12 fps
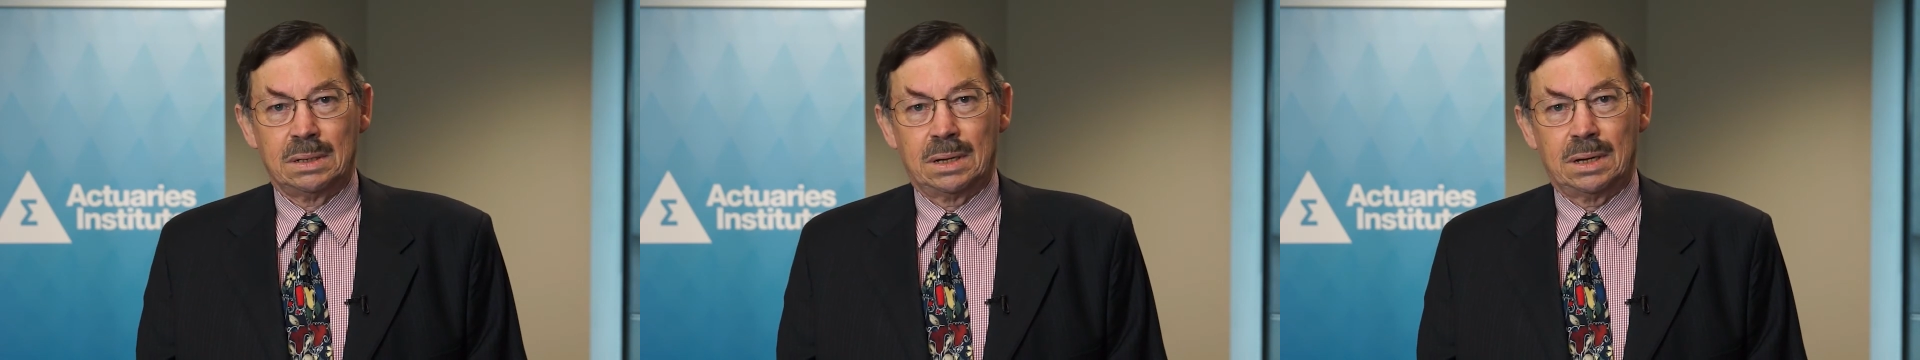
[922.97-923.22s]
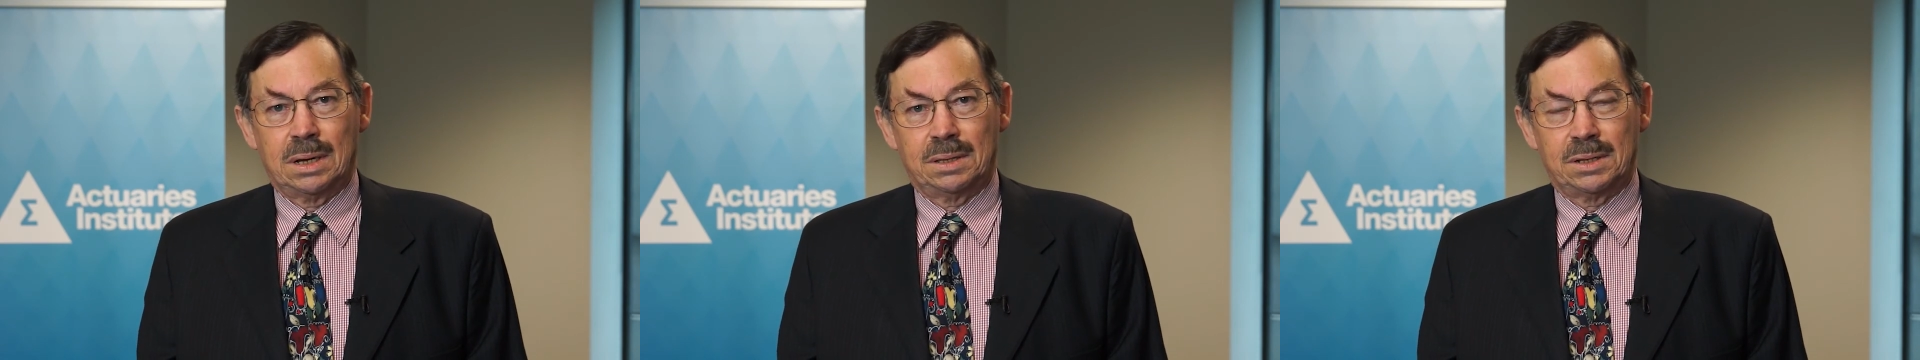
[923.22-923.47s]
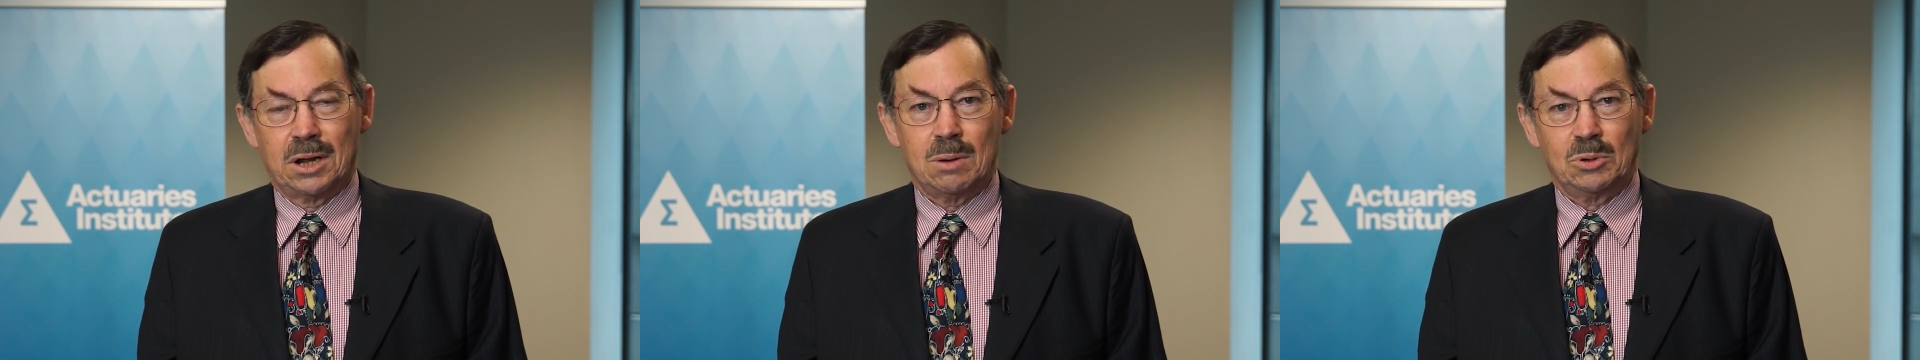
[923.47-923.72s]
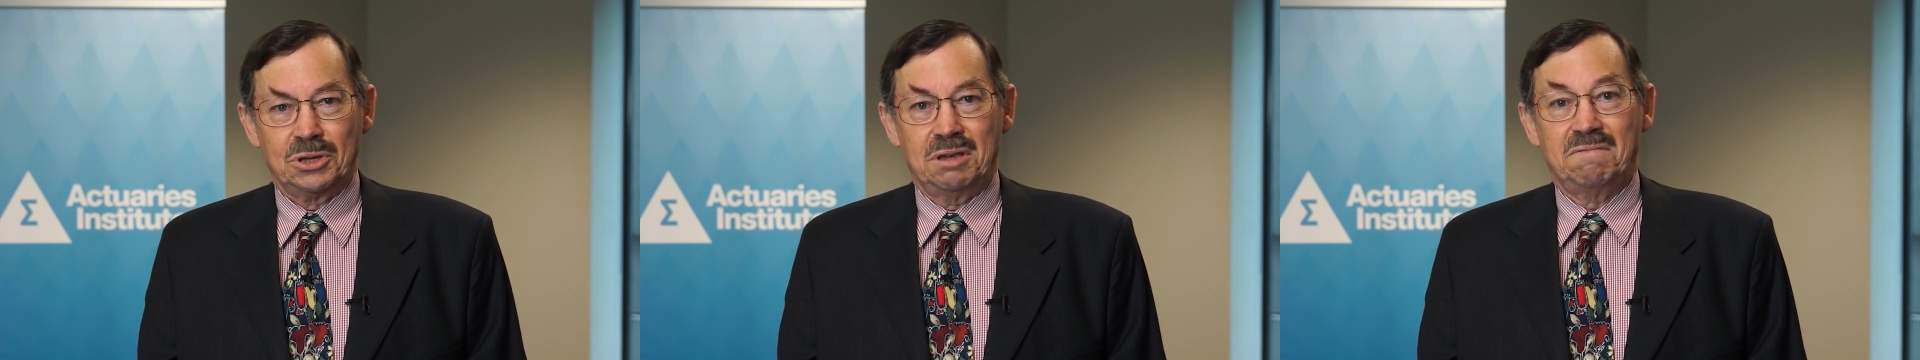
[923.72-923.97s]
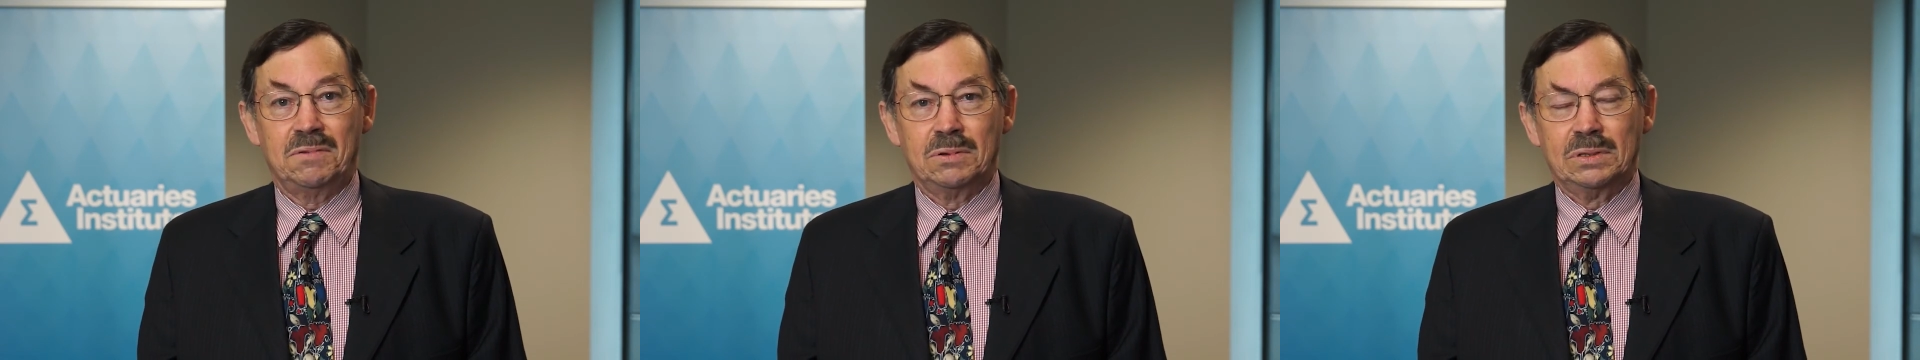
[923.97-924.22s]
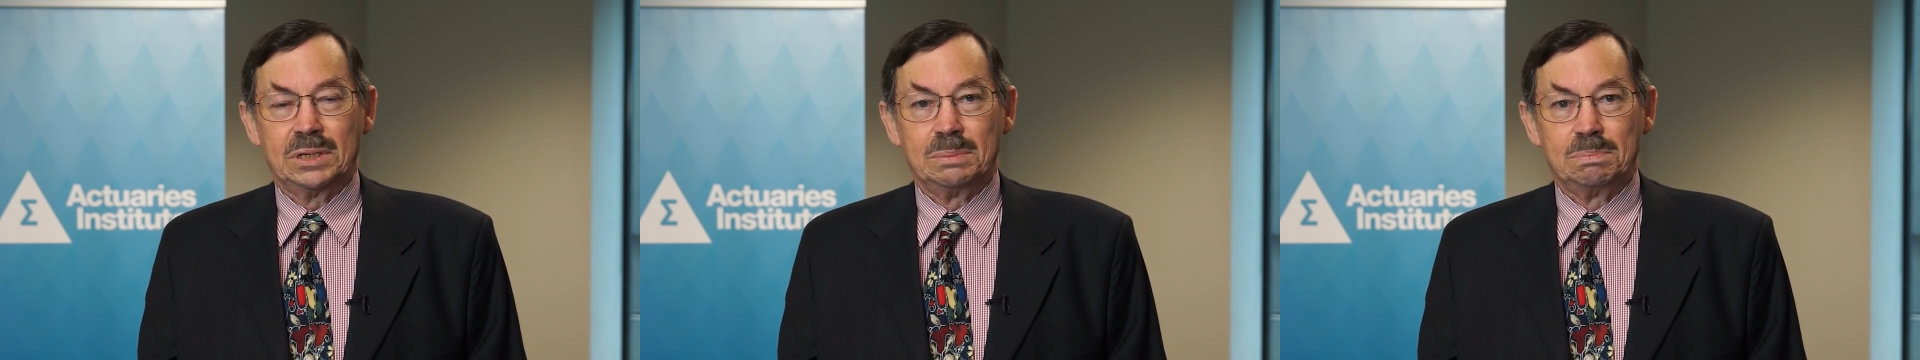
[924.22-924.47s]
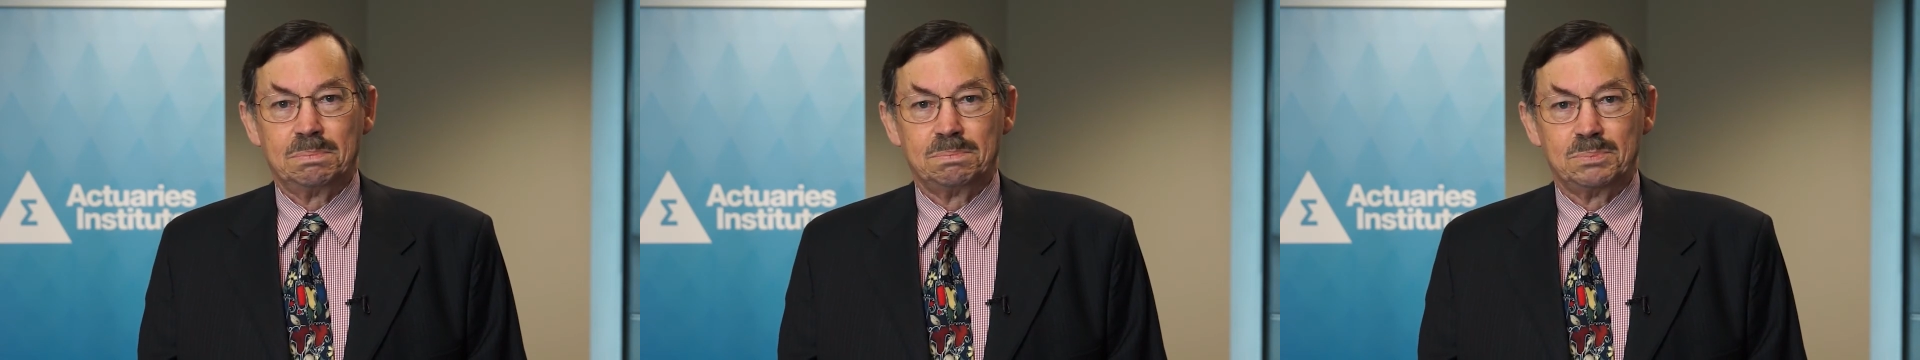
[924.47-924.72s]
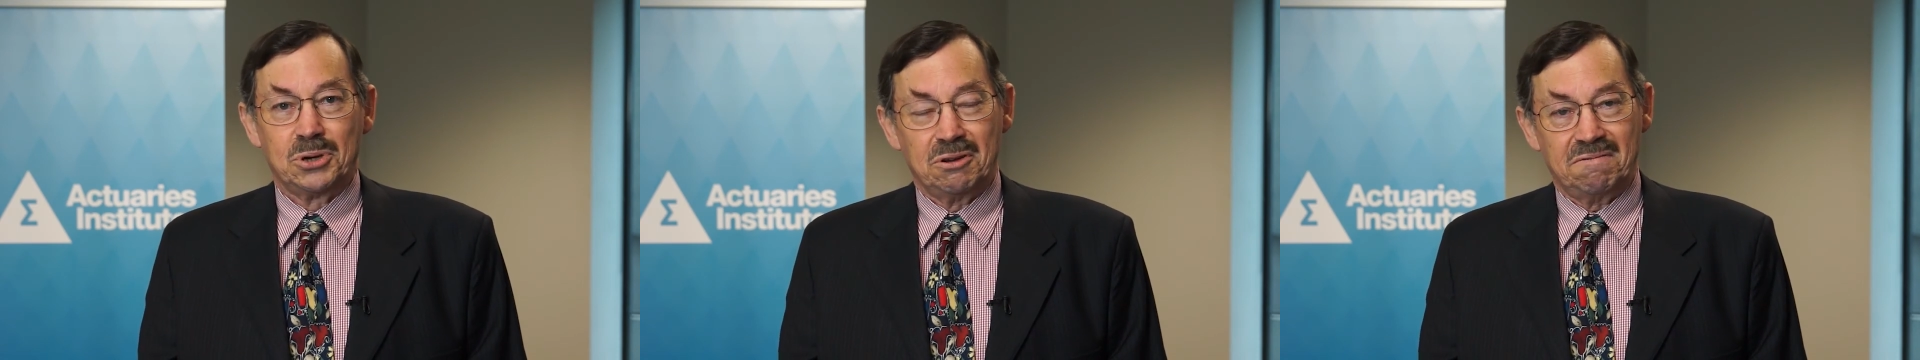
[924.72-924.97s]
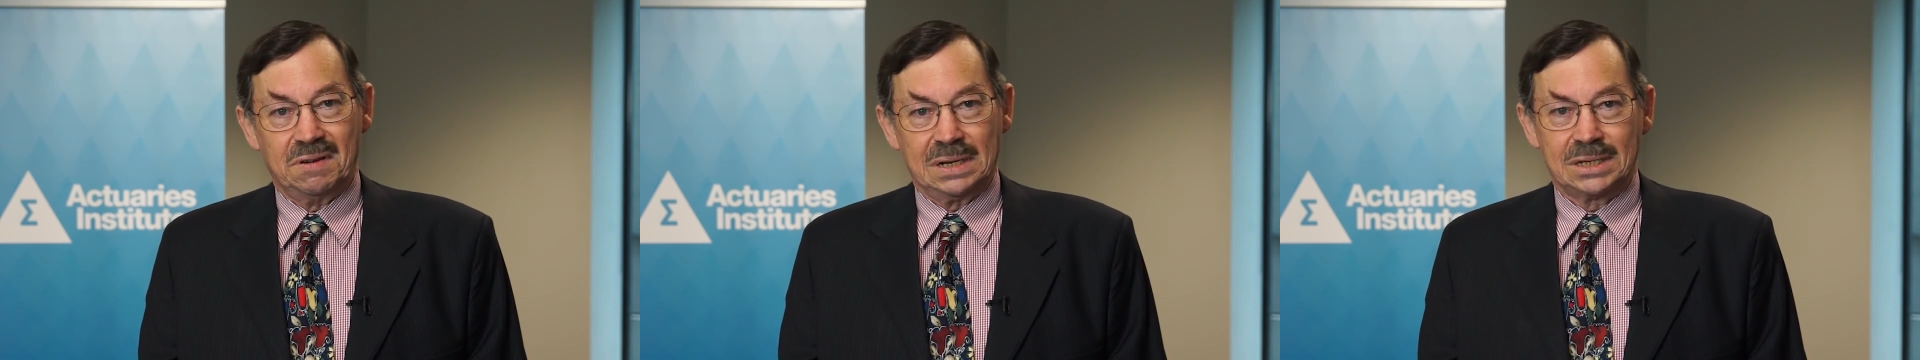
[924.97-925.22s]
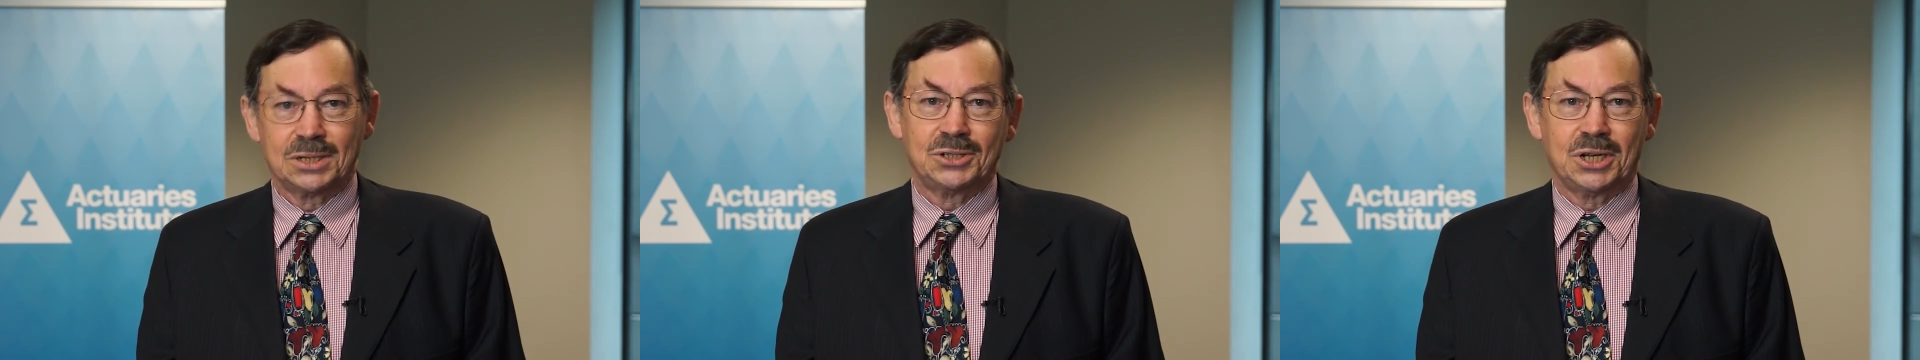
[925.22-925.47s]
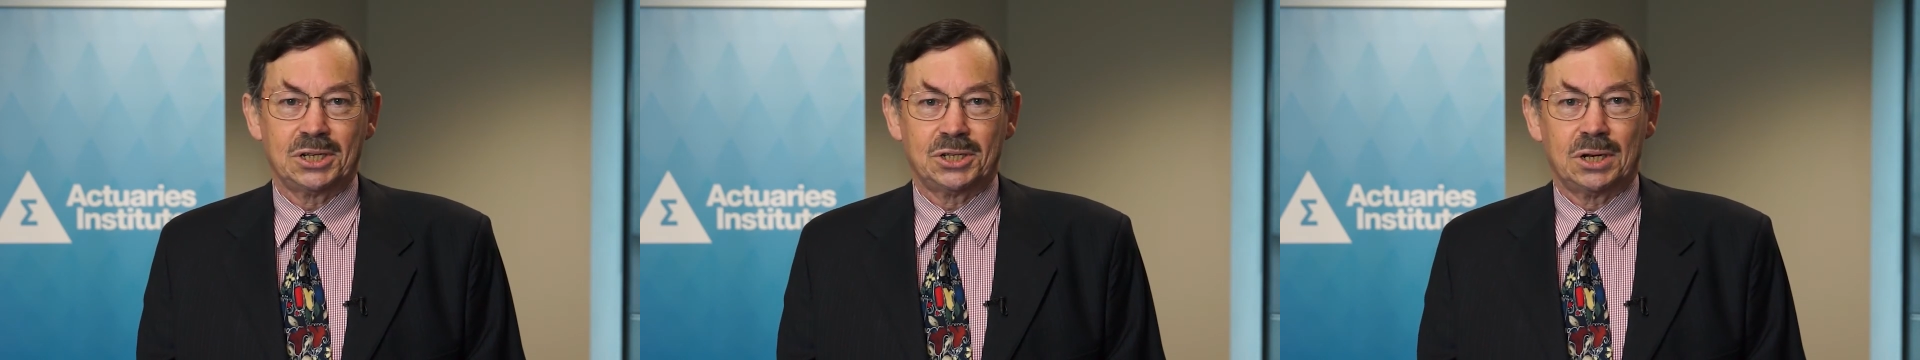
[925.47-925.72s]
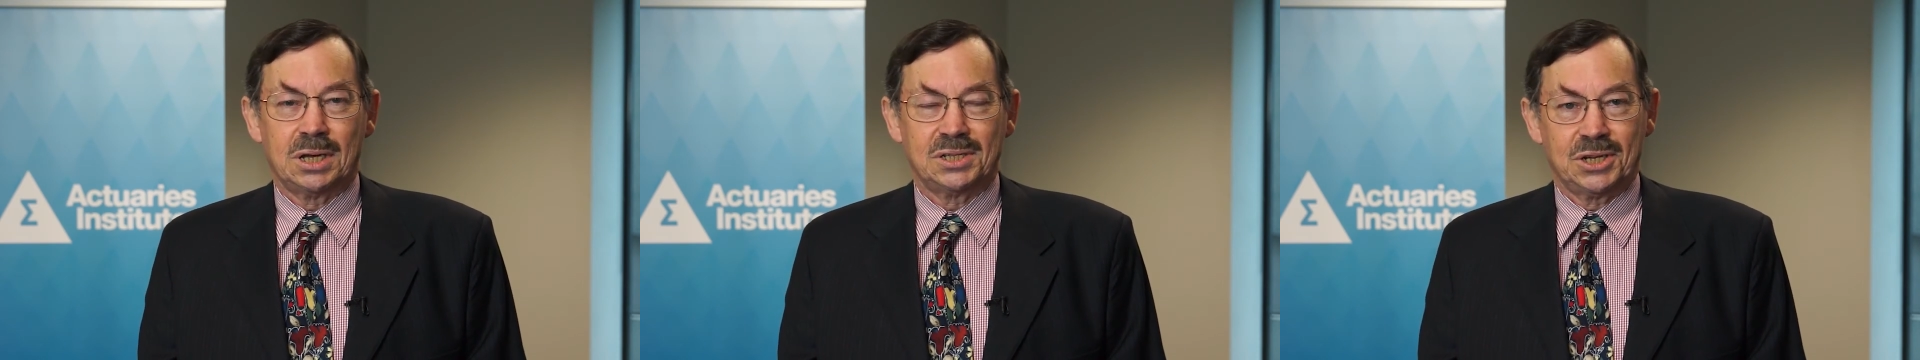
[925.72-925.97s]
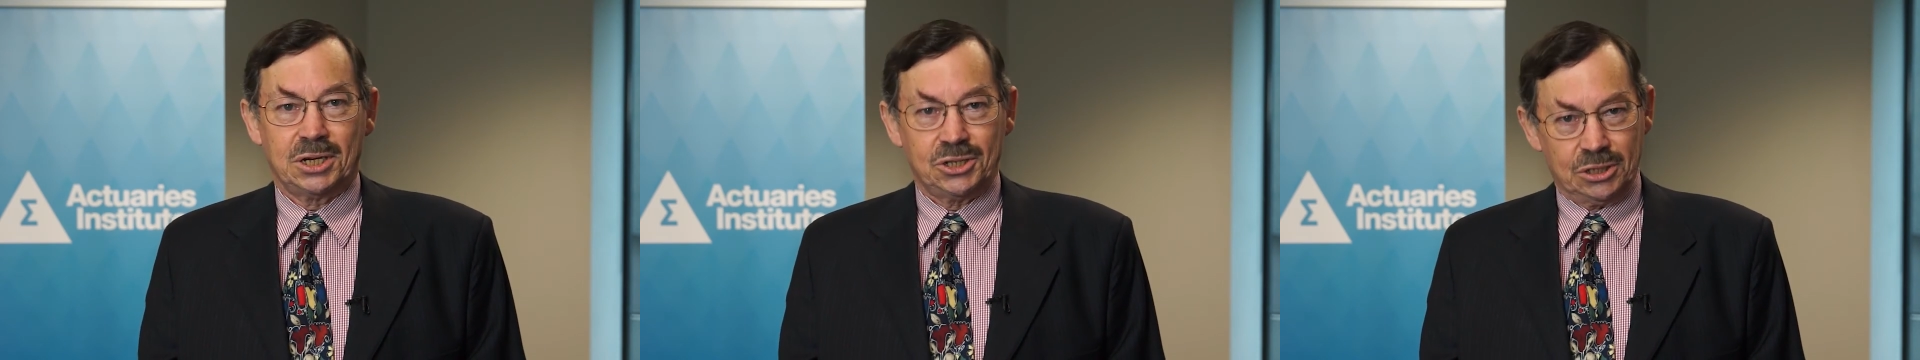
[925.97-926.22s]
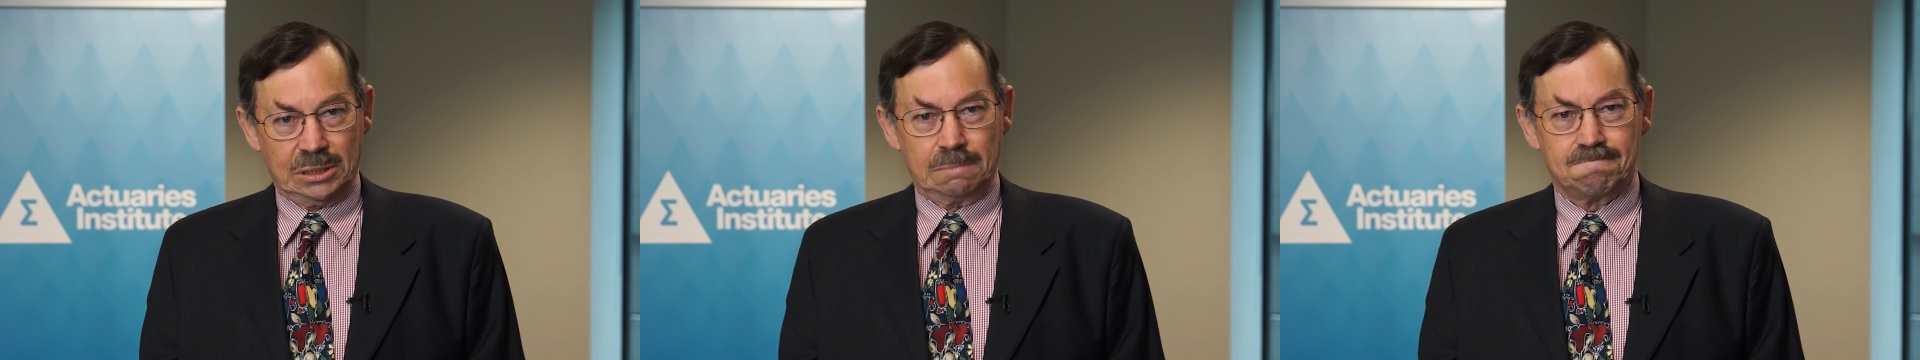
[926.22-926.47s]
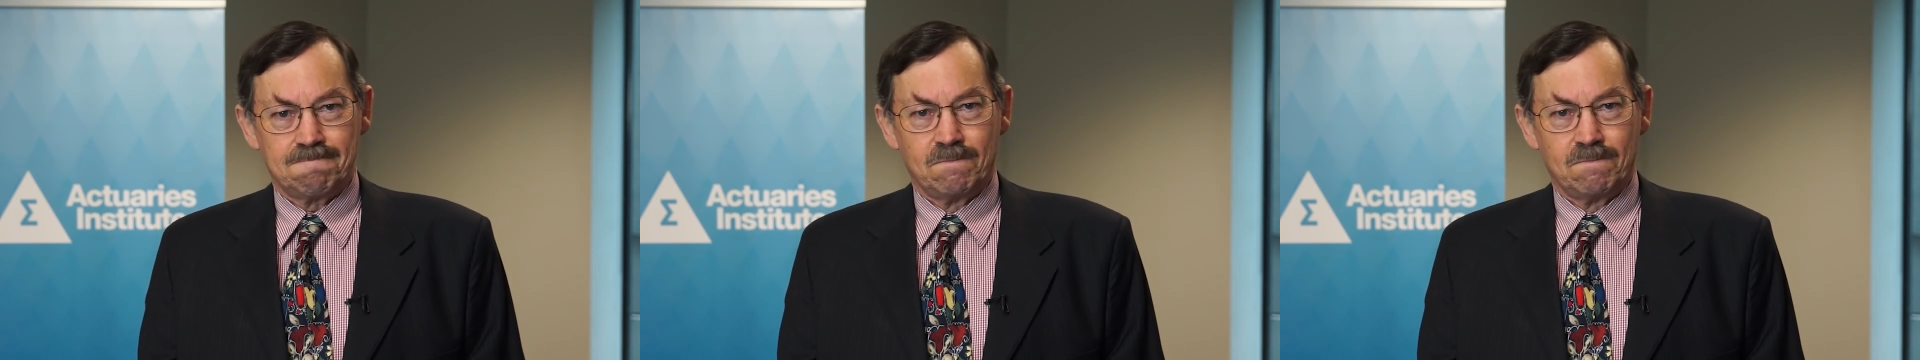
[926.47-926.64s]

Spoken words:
that I will give you the perfect contextualisation